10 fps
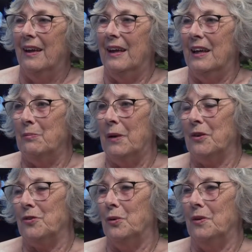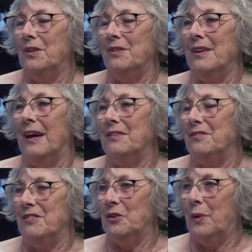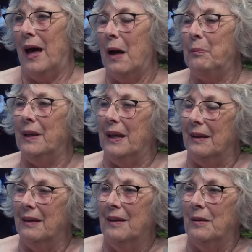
in amongst all the disasters that were happening,